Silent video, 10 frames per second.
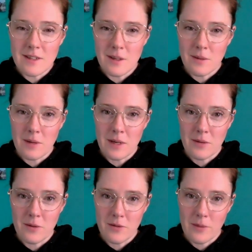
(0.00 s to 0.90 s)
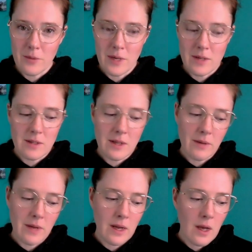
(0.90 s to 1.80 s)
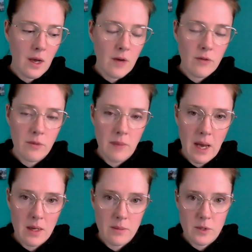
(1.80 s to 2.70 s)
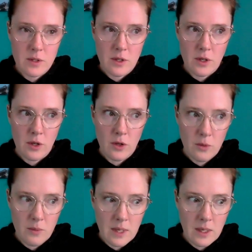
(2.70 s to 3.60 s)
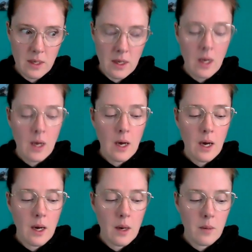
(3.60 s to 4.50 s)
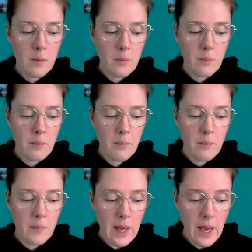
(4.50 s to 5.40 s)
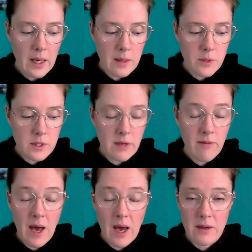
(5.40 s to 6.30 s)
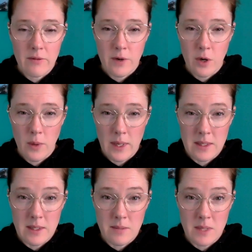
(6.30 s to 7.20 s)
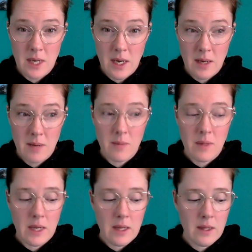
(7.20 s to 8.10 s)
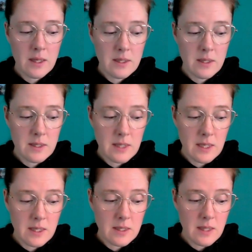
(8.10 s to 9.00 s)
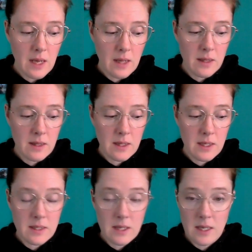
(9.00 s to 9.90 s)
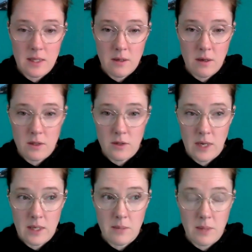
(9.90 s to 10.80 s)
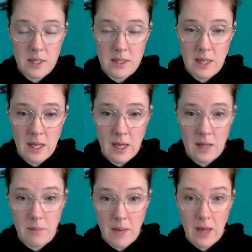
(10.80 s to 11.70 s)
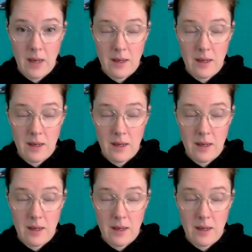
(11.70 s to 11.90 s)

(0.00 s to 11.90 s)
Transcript: I don't know if I'm pronouncing that right, from animal to human. The animals have had it for quite some time, like this disease that these kids contracted because they ate a bat.